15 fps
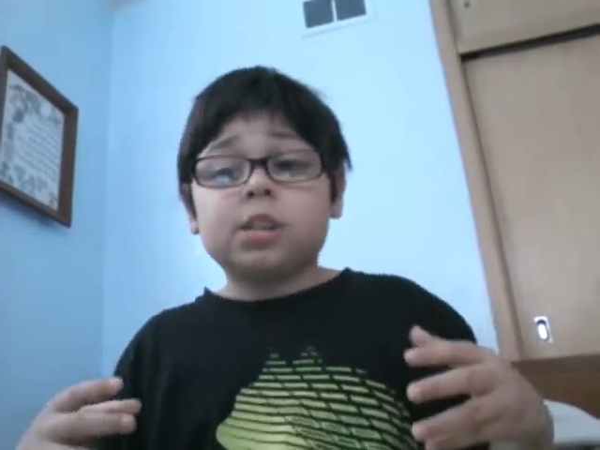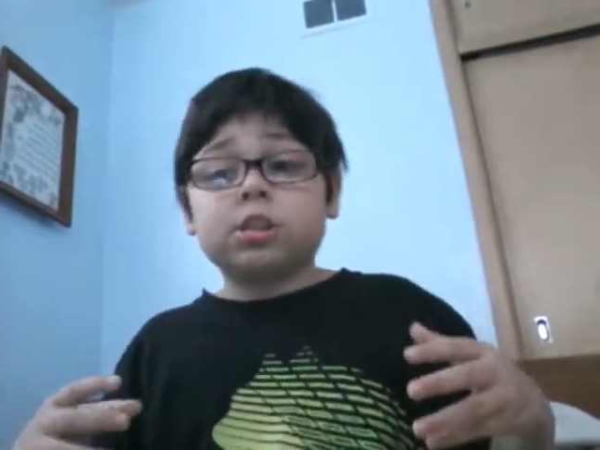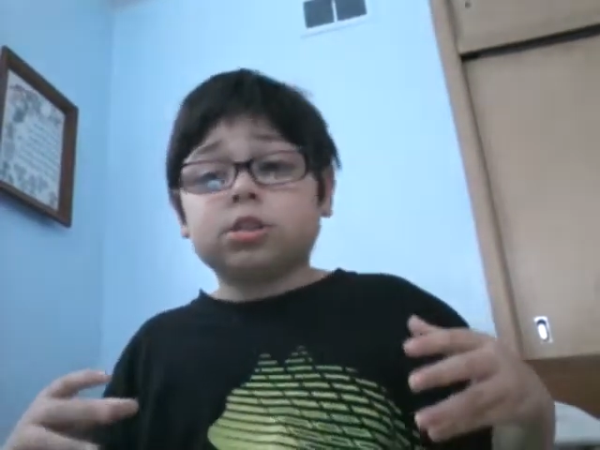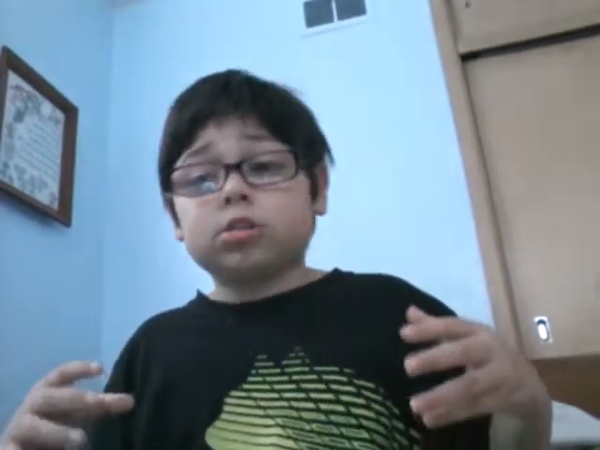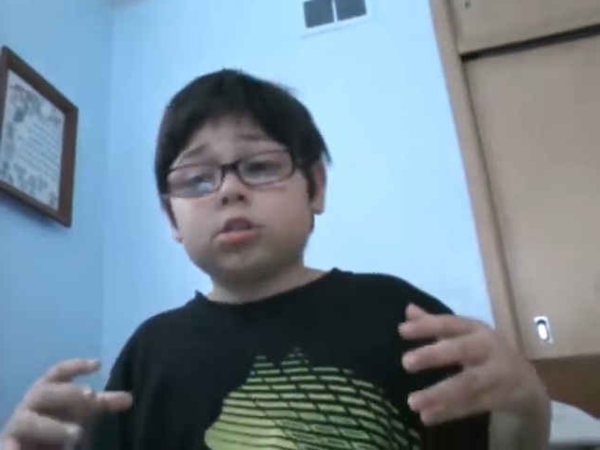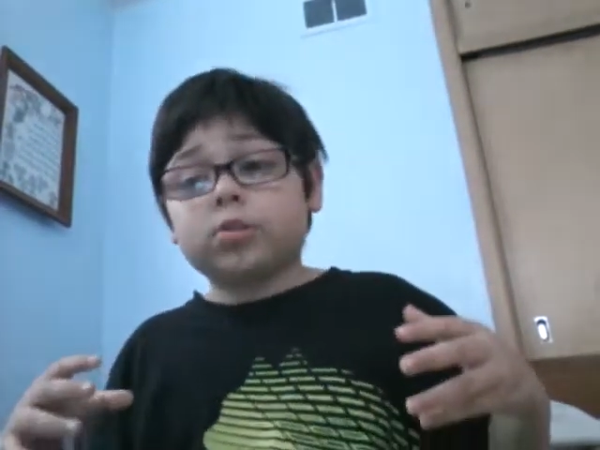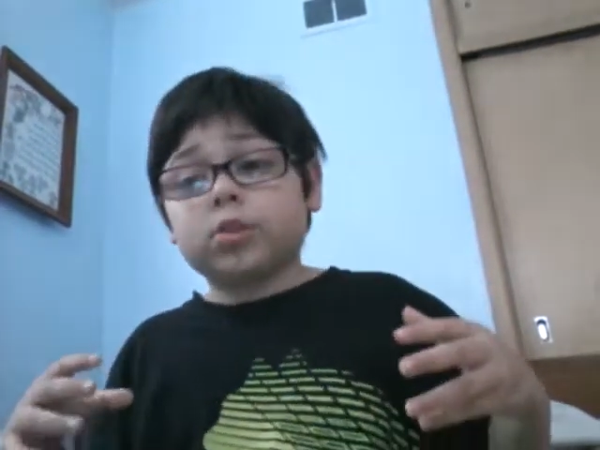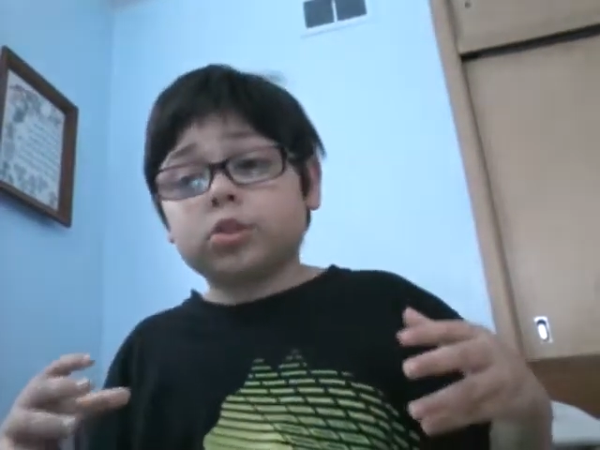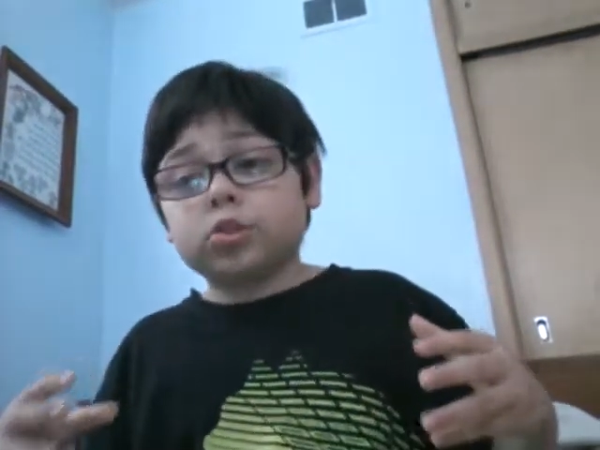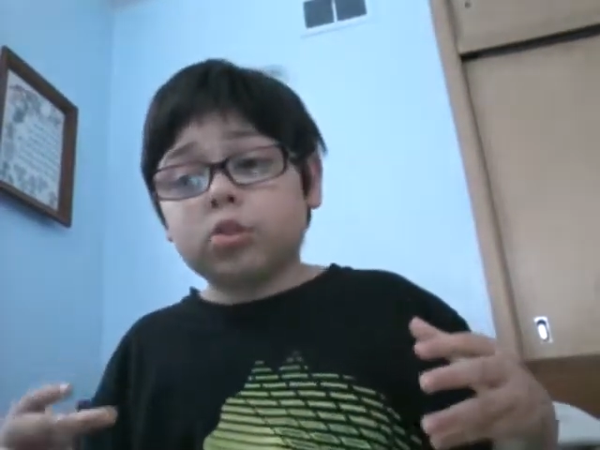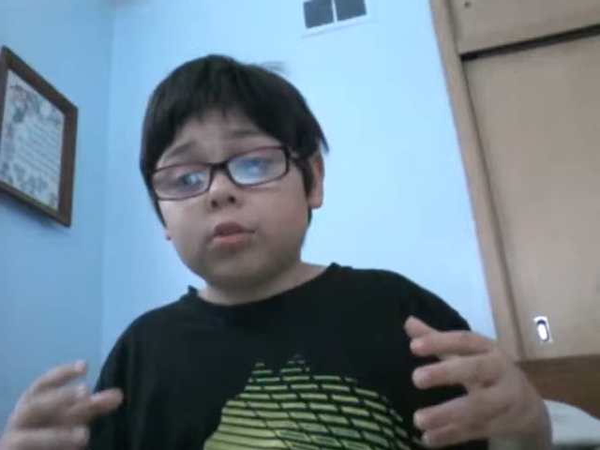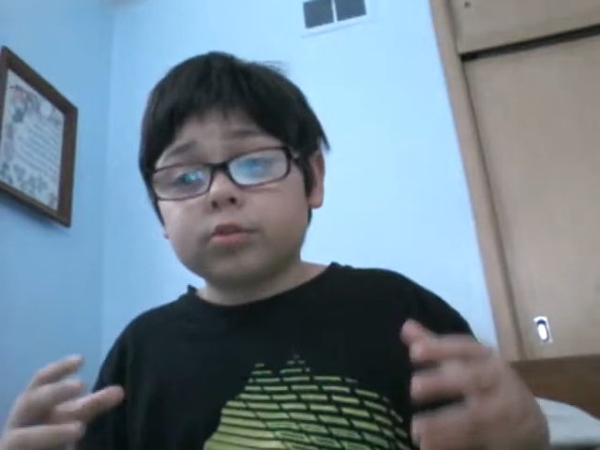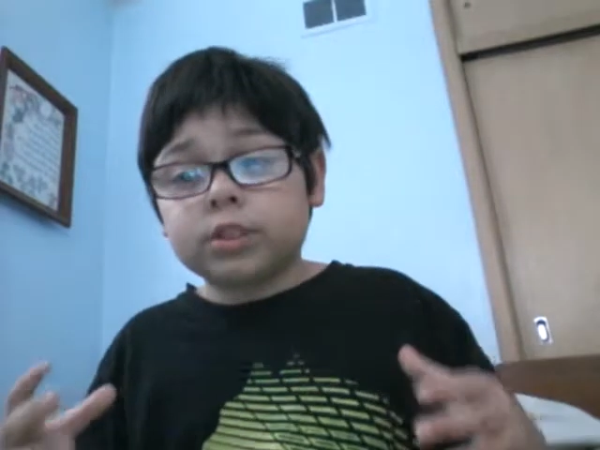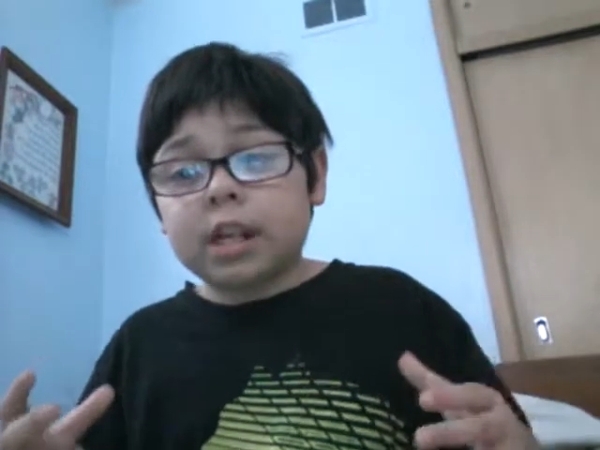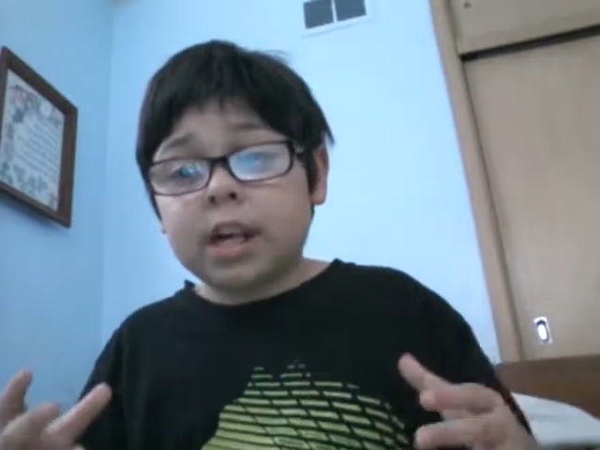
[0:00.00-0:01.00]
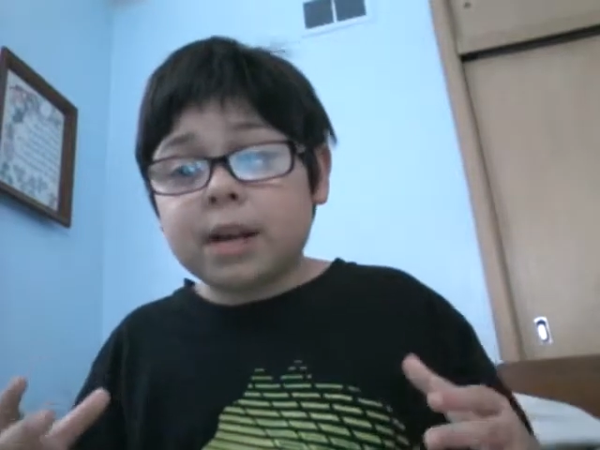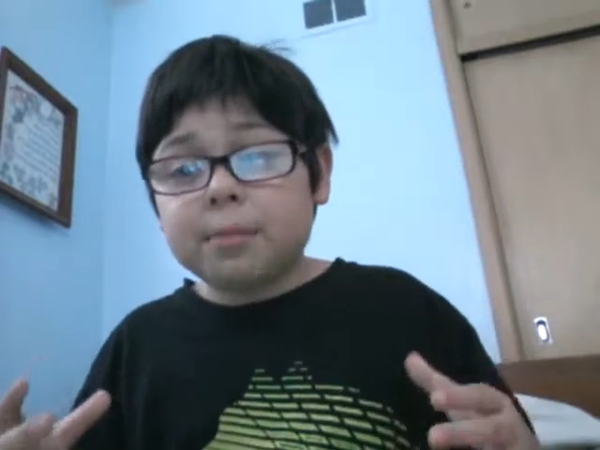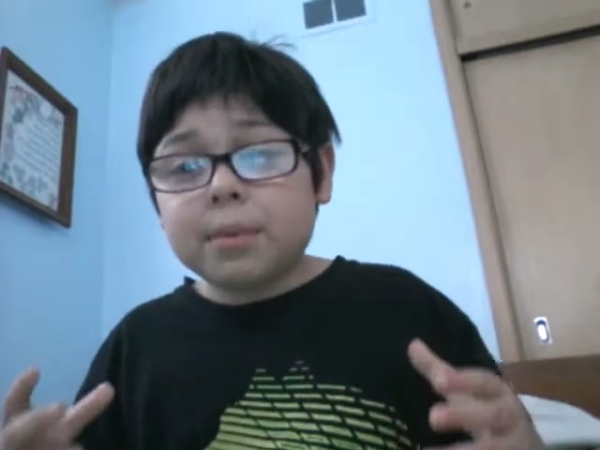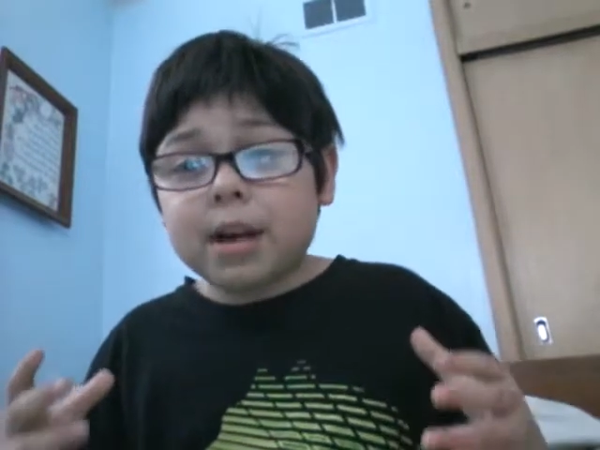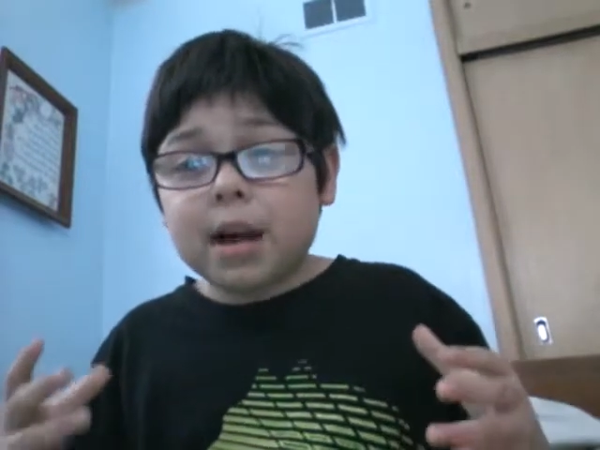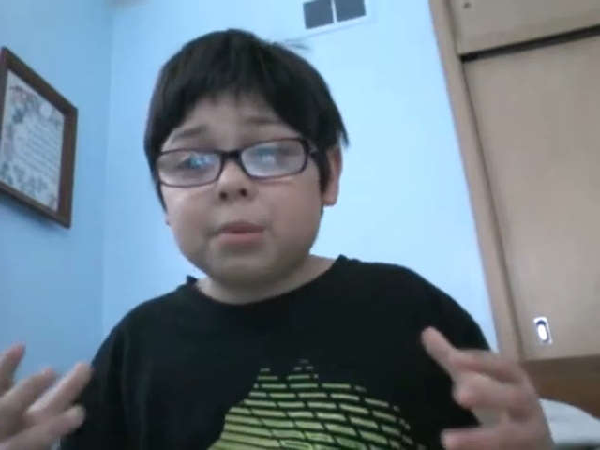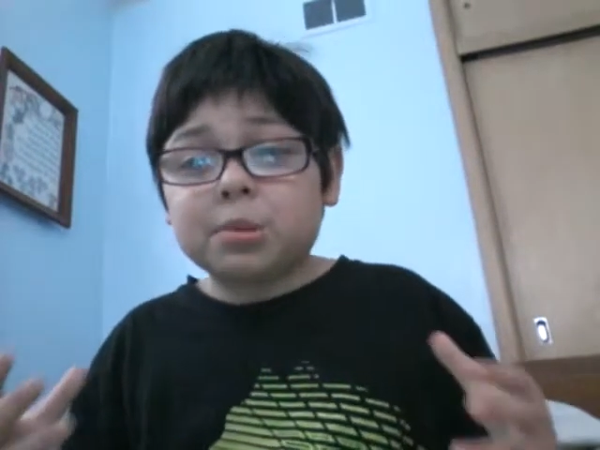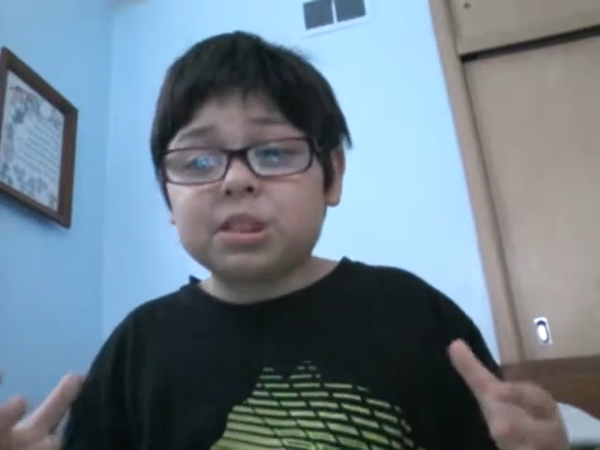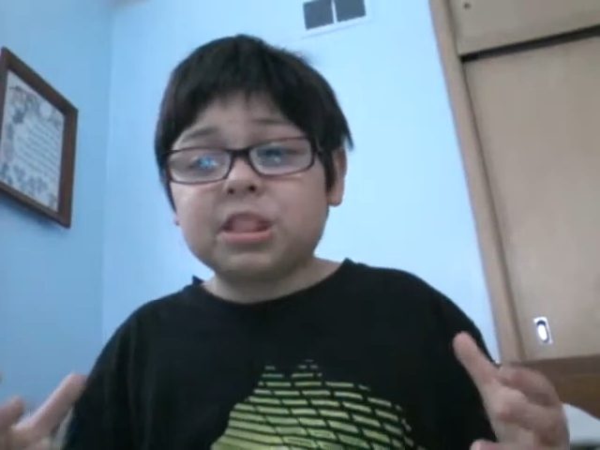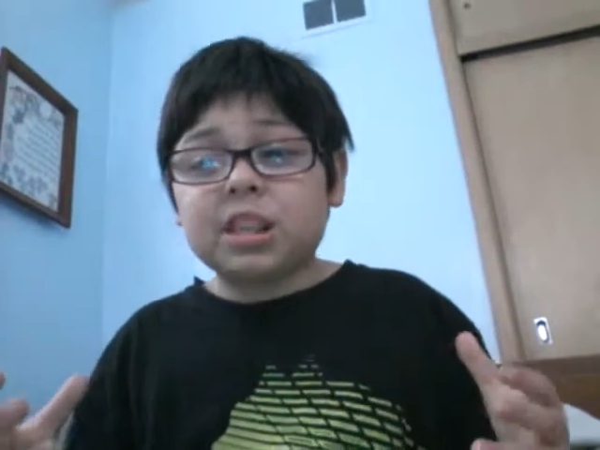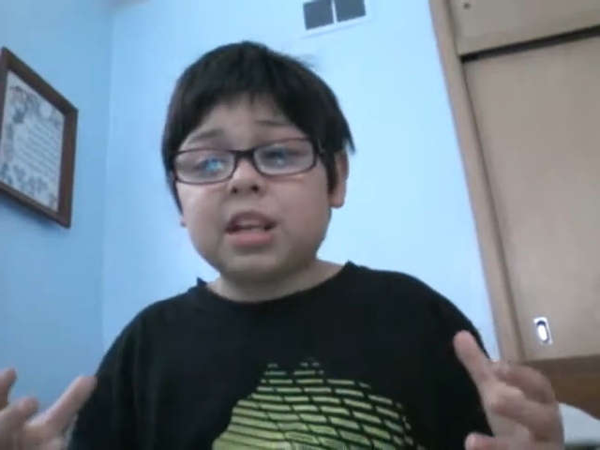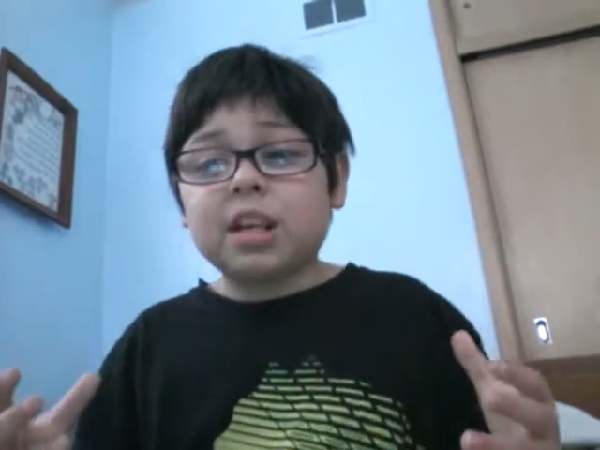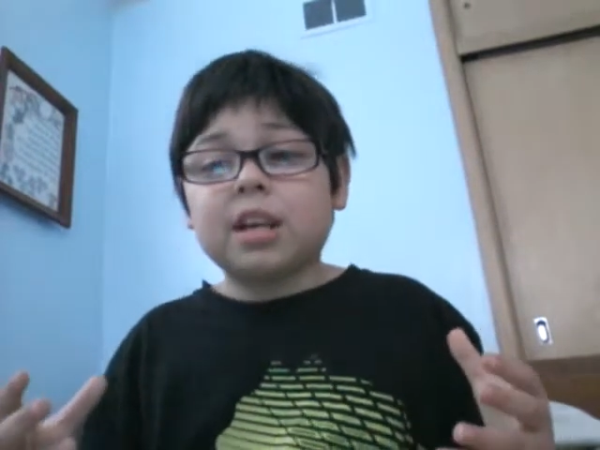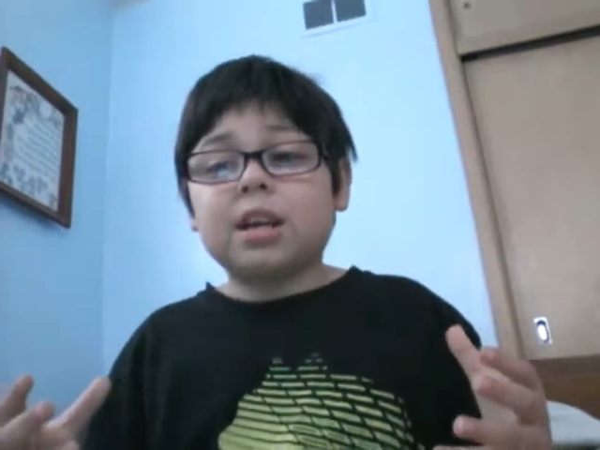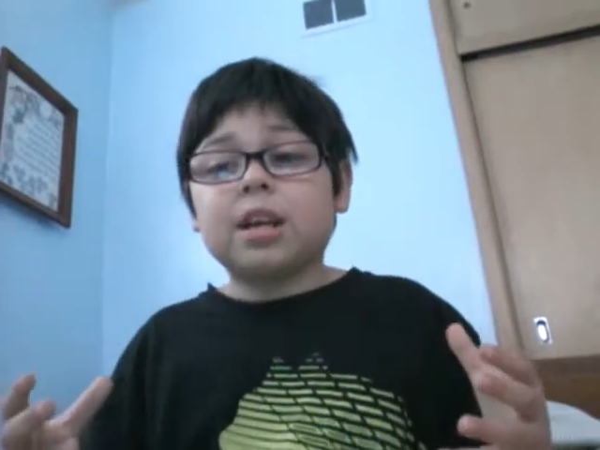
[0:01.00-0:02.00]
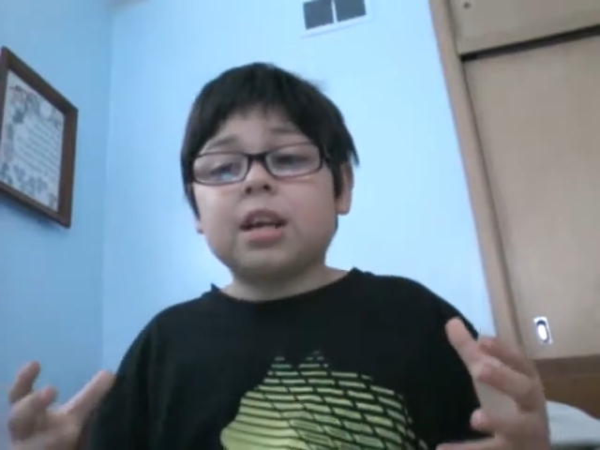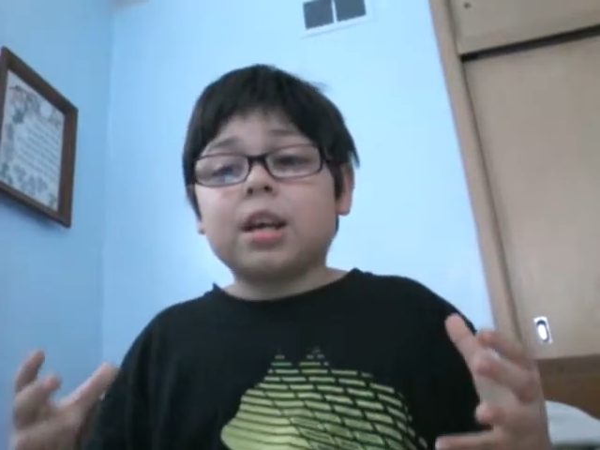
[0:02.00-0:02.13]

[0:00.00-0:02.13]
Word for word: So at the sort of time, I was like,